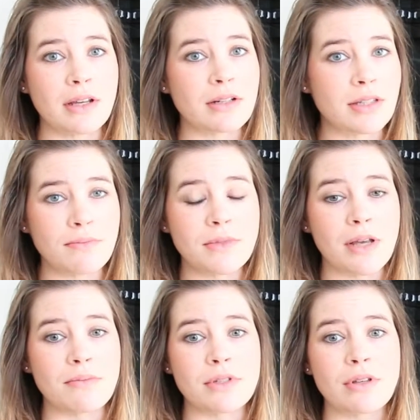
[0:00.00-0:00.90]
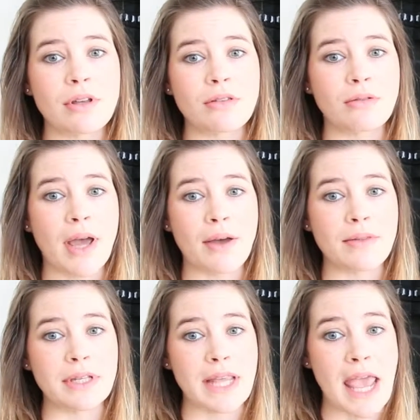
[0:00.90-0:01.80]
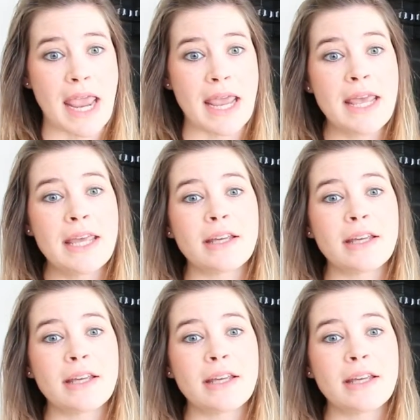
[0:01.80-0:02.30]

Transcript: their symptoms throughout the day,